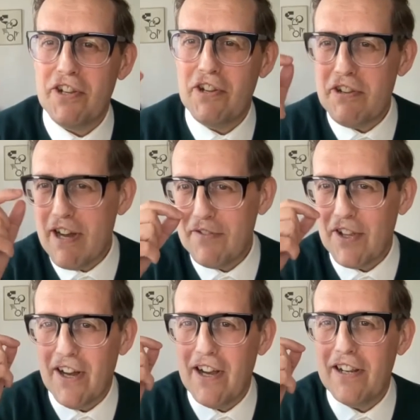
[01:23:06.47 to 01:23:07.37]
You know, you have
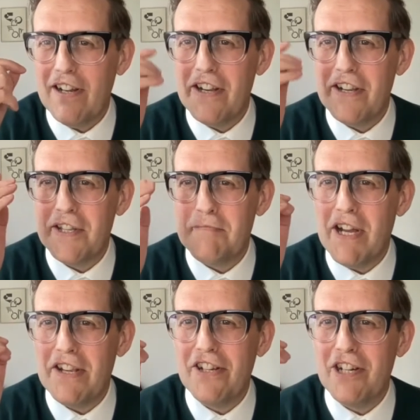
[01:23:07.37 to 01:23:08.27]
the eyeliner, the
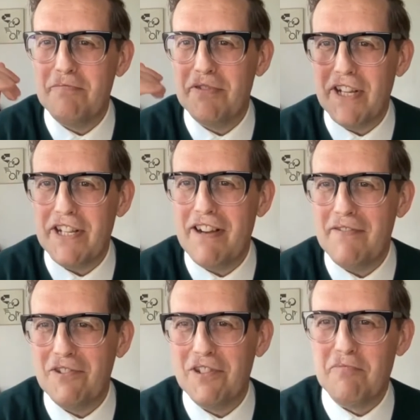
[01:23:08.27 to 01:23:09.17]
makeup, and then you
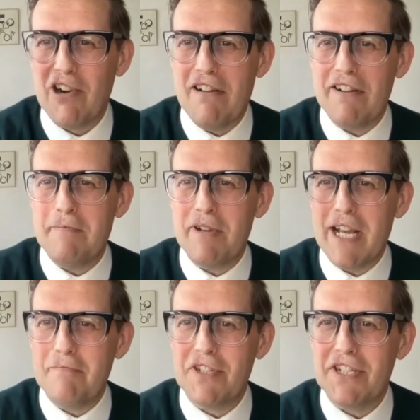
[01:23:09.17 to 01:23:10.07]
have all the brown M and
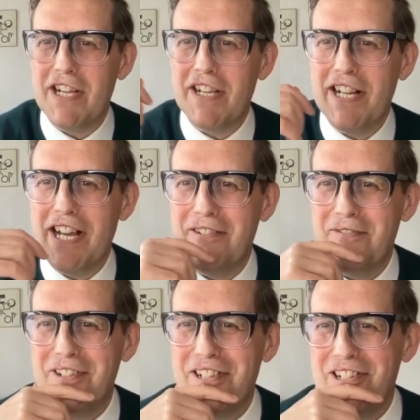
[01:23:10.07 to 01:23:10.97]
M's taken out of
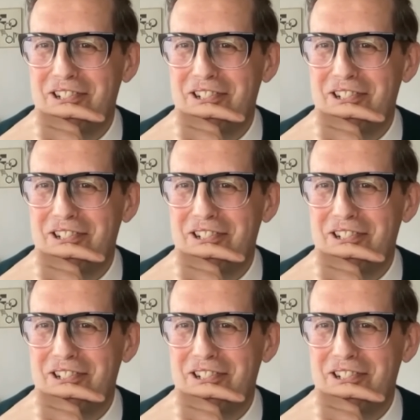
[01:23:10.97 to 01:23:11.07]
the